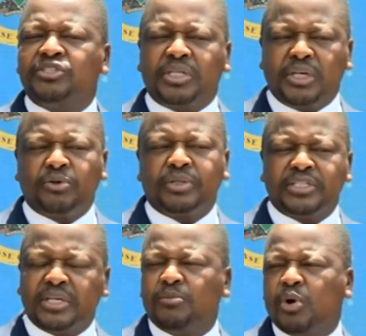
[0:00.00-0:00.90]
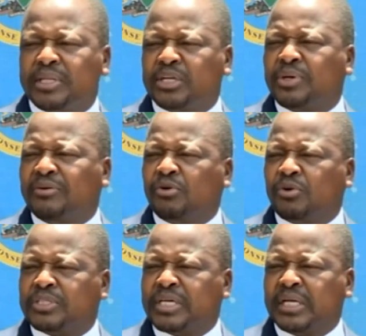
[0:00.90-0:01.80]
is still the same one that we
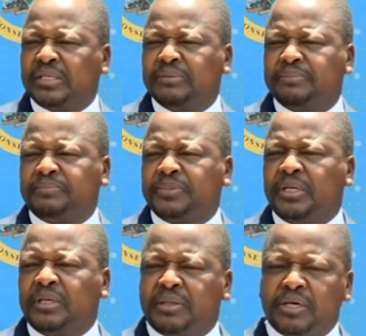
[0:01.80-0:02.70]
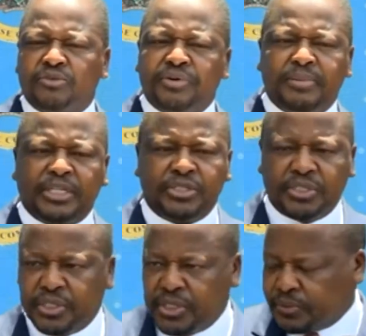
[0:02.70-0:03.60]
have always had. Thank you very
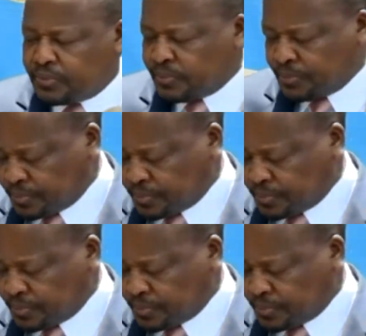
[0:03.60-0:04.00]
much indeed.